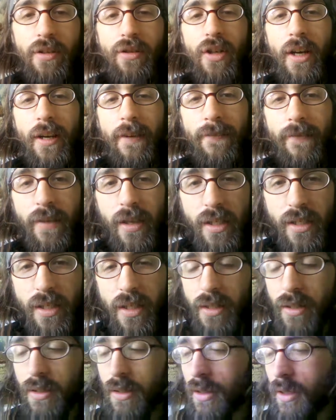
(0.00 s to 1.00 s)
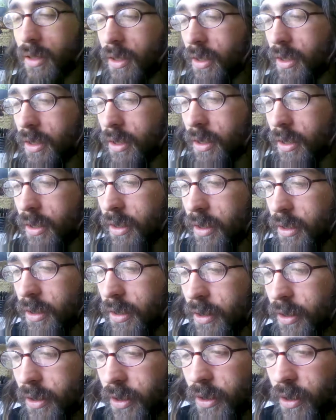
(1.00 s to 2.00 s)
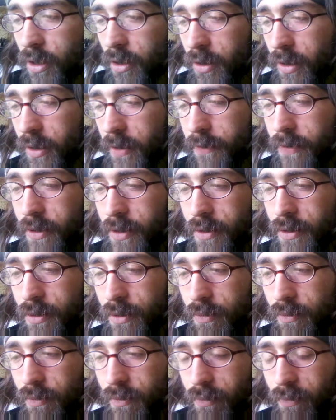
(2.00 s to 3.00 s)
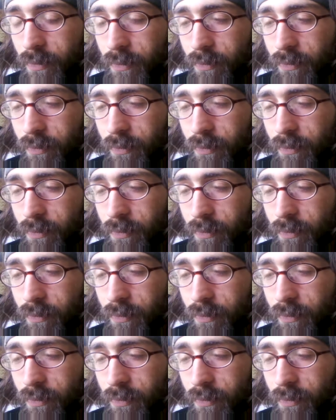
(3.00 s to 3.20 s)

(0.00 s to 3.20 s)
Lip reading: and try to fix it, you know, and if it's